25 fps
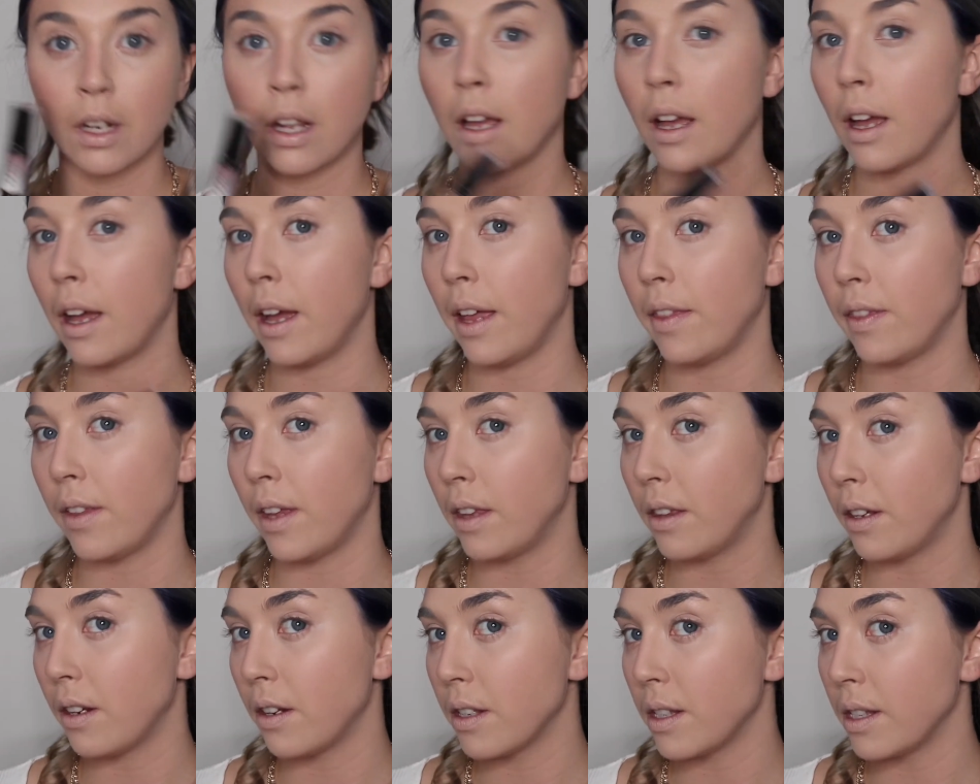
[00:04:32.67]
And then
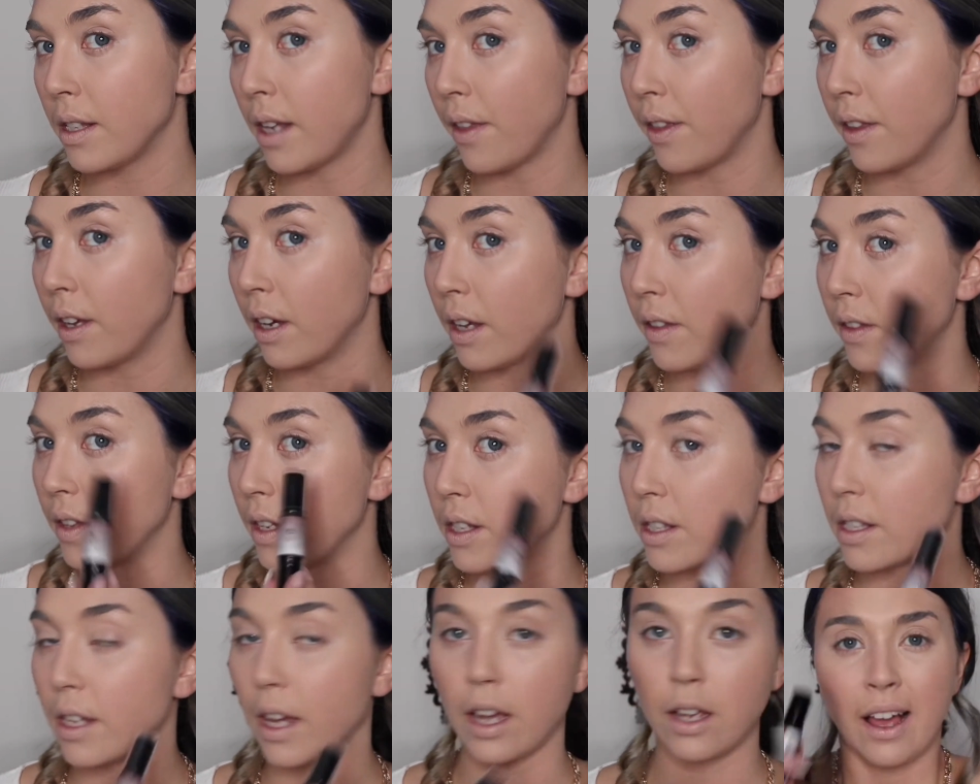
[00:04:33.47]
there's nothing on
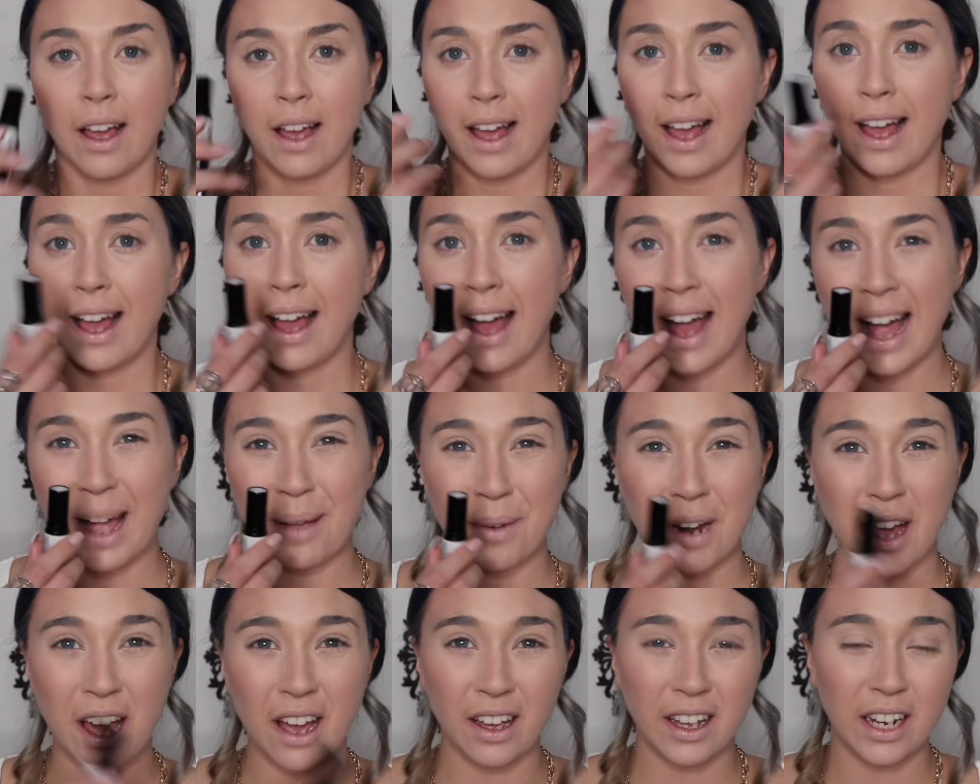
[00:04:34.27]
this side. I'm
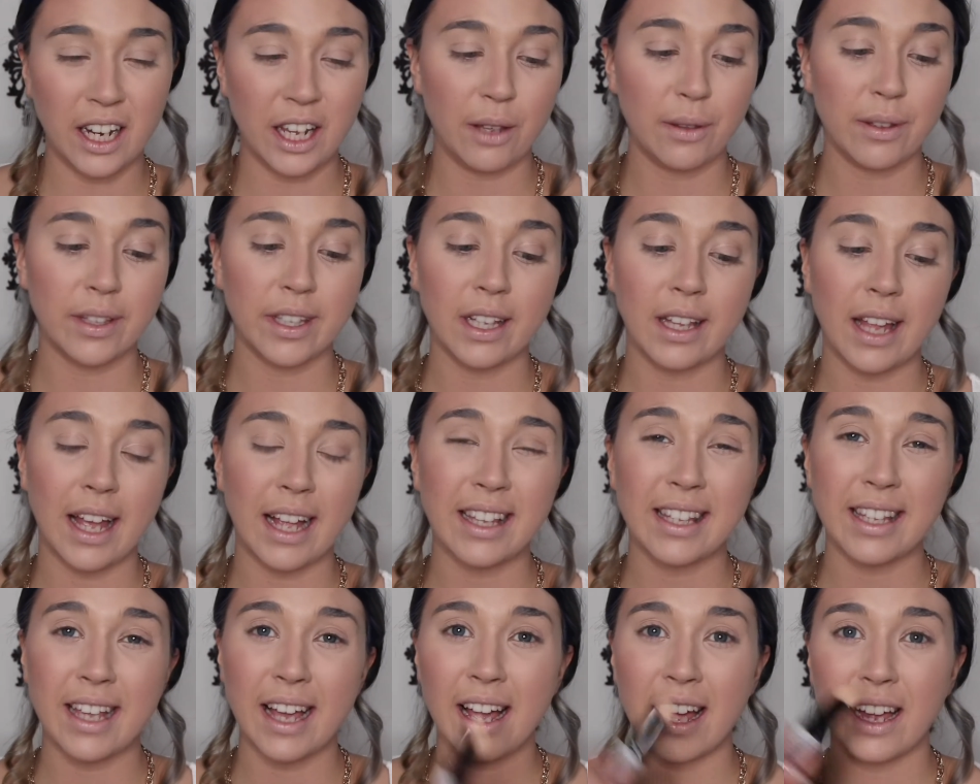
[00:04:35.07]
not gonna use the light
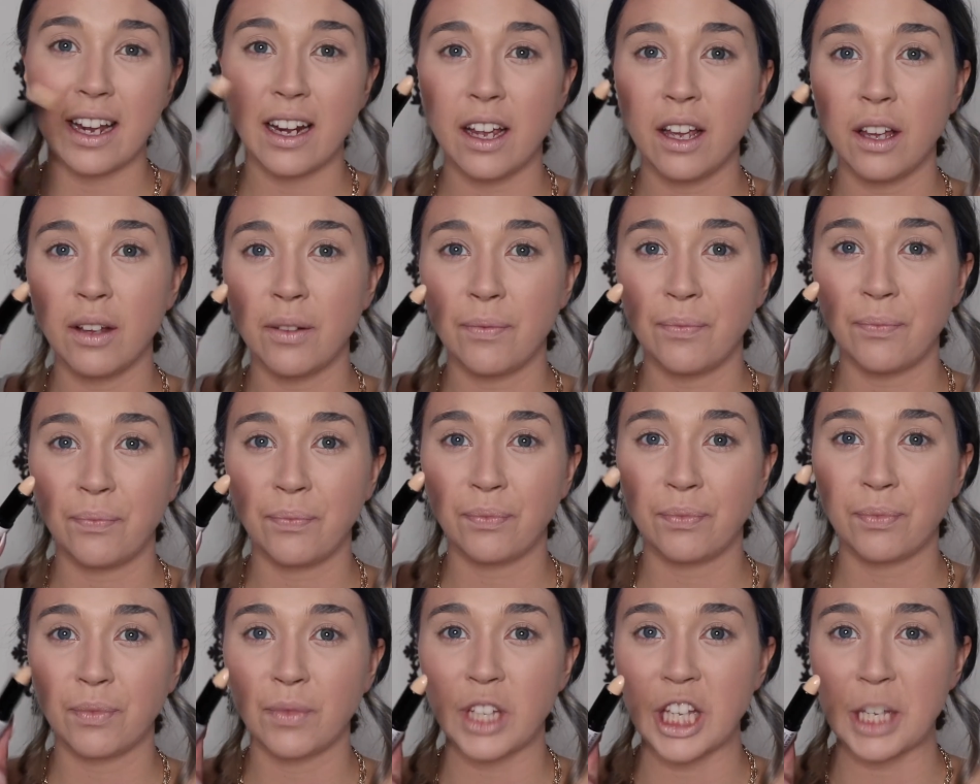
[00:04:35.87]
side
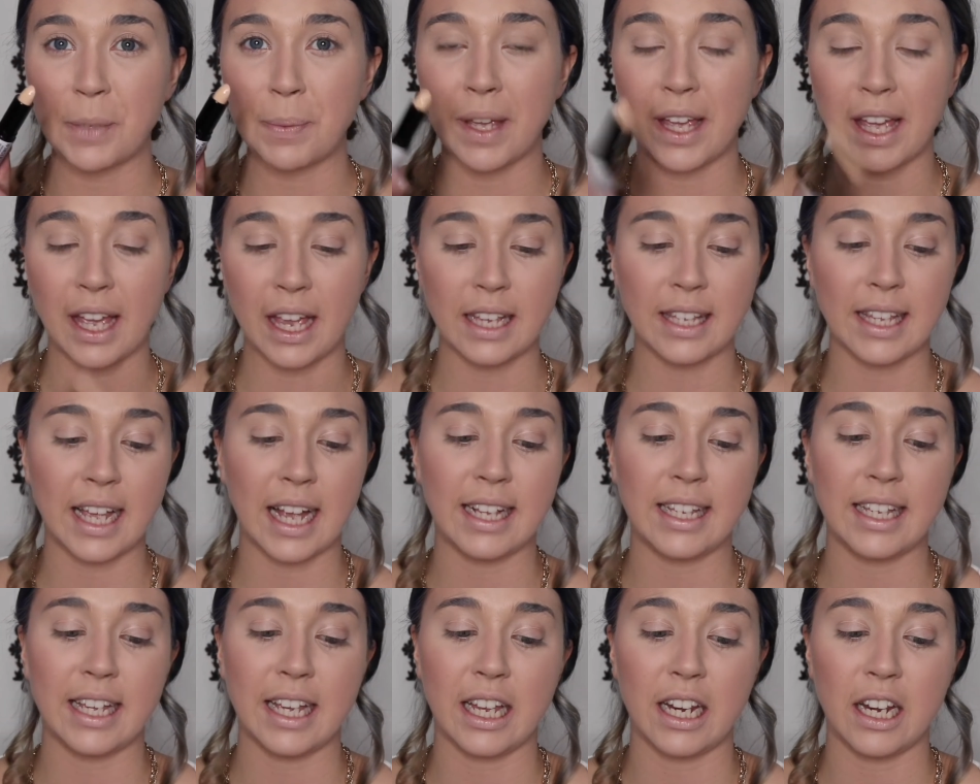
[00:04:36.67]
just because I
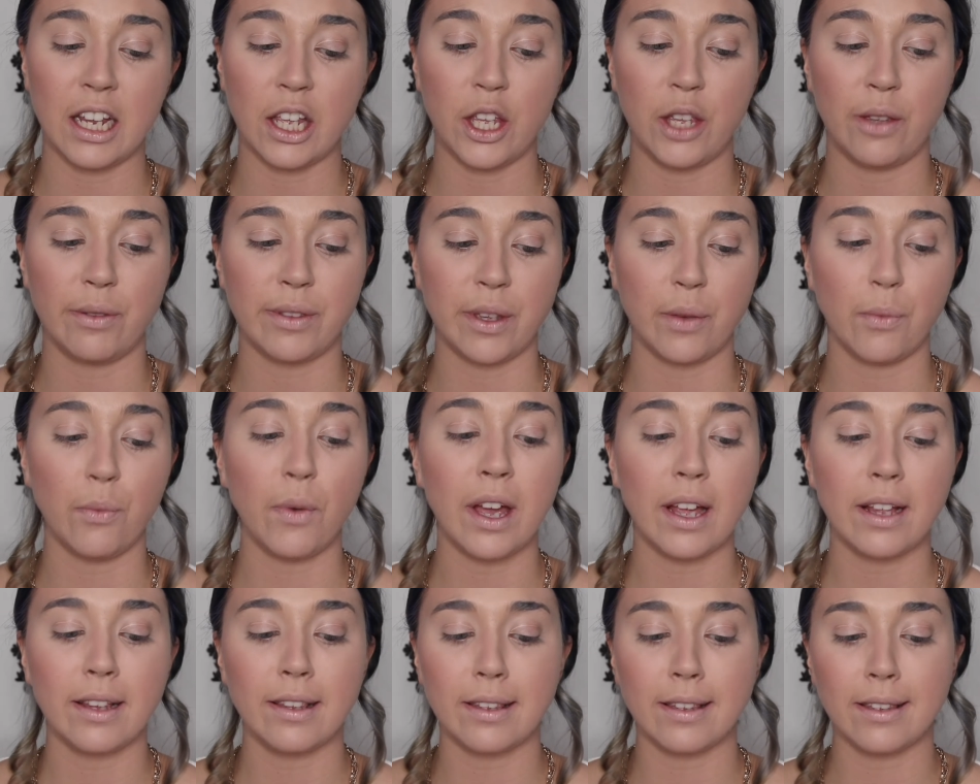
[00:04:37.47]
did use it
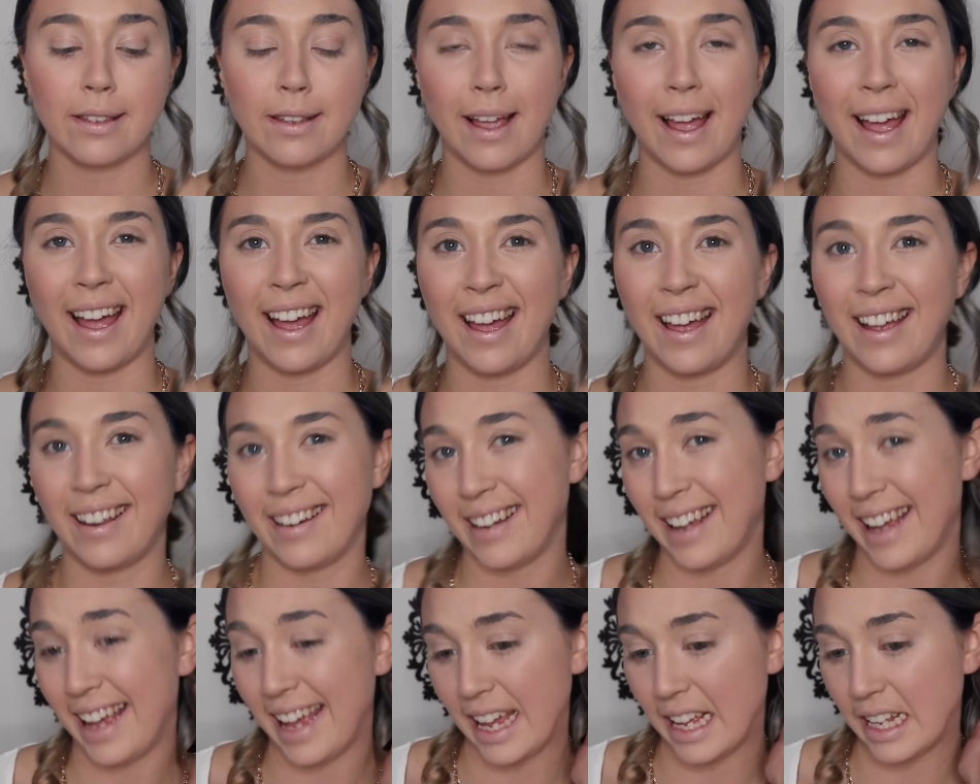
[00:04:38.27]
once and
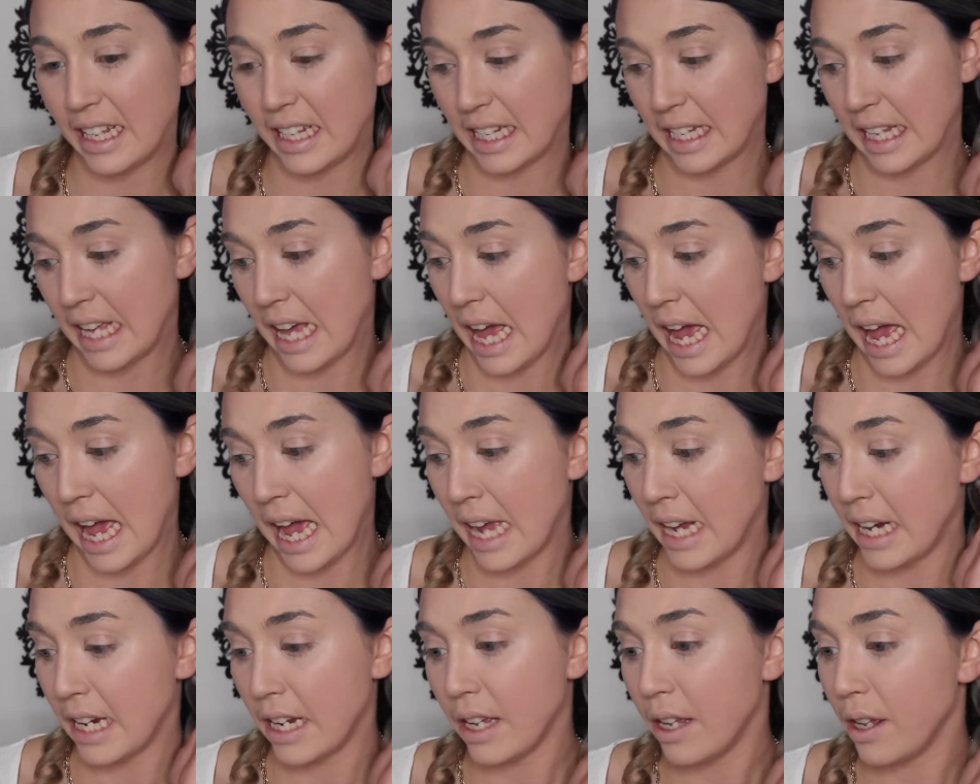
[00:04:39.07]
it's
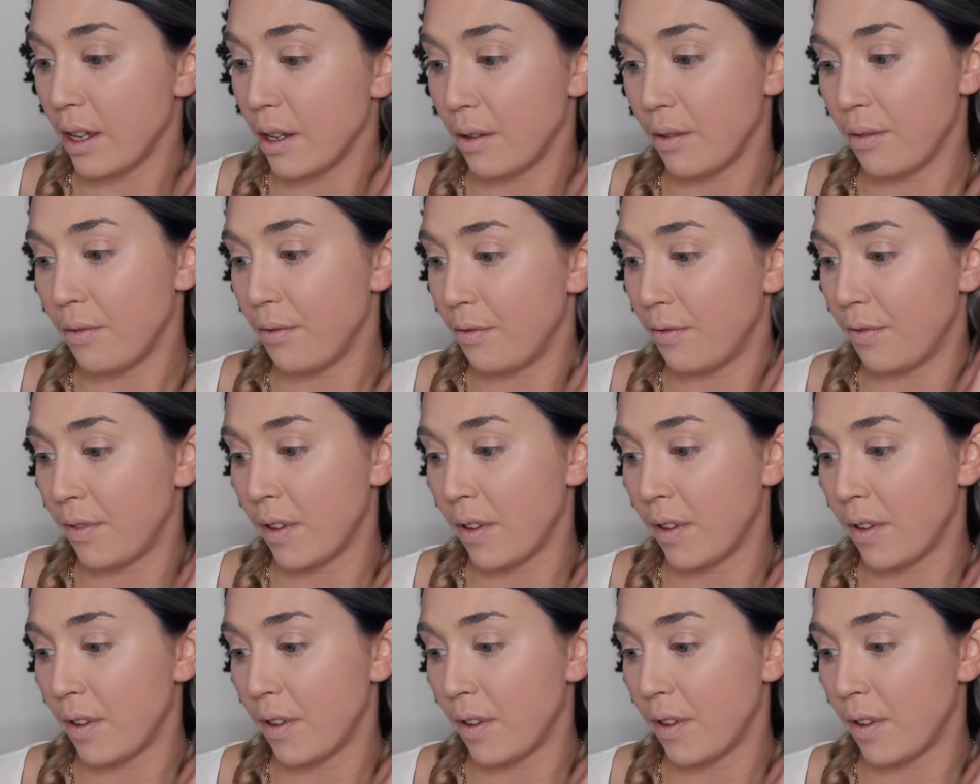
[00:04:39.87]
kind of